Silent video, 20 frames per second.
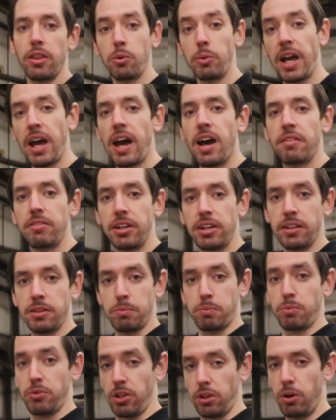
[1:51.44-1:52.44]
that we have it in
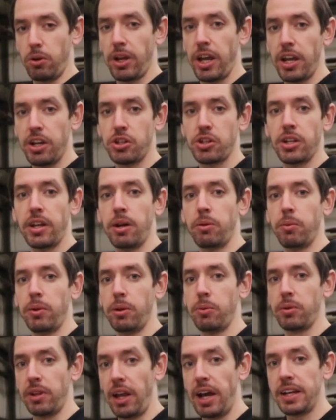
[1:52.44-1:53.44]
the location that
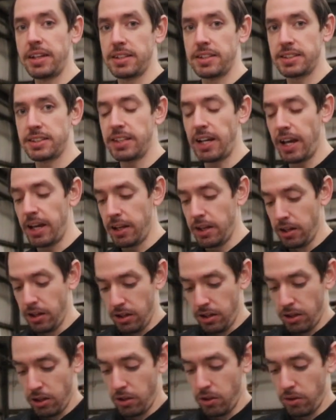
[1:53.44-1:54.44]
we would like to
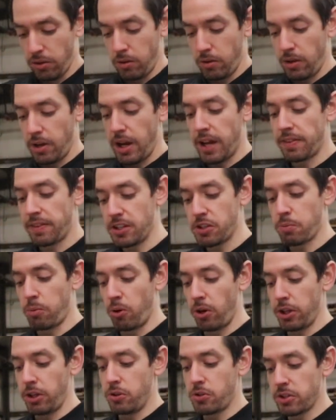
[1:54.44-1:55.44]
set, at this
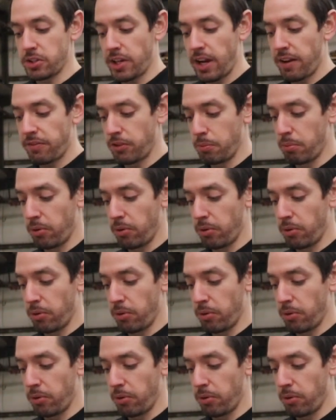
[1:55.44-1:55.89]
point, you just have to